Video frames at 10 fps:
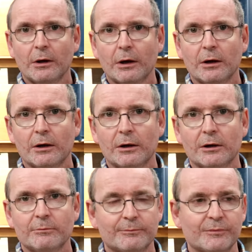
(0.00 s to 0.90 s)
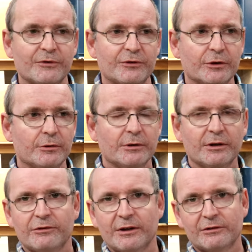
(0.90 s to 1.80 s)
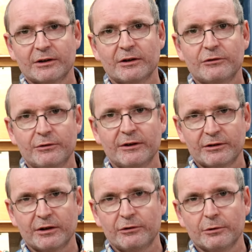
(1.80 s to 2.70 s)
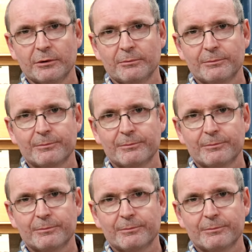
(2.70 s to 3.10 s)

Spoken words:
So let's get to it.